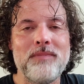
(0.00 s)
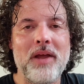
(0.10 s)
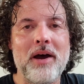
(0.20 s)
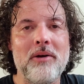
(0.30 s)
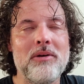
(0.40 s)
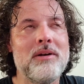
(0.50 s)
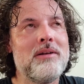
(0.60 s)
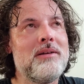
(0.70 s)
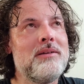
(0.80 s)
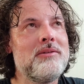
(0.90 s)
No,
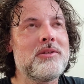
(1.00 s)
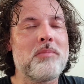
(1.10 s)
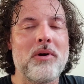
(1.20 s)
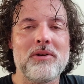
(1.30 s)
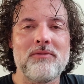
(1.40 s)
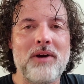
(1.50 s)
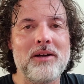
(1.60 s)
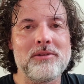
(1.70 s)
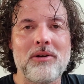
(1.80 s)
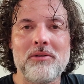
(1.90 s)
just burnt the
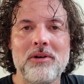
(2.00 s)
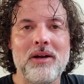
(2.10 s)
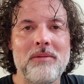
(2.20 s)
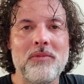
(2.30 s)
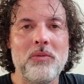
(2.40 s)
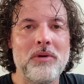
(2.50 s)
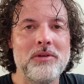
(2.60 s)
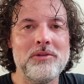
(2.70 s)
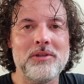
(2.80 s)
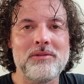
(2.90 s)
fire starter up. The
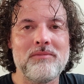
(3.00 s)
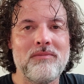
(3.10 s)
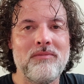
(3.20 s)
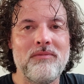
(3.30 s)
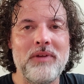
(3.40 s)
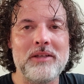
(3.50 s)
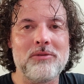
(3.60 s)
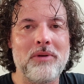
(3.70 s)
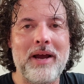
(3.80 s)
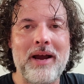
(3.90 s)
wood just
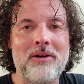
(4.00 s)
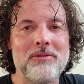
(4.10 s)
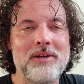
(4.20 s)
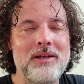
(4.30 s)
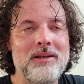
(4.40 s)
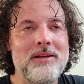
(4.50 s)
fizzled out.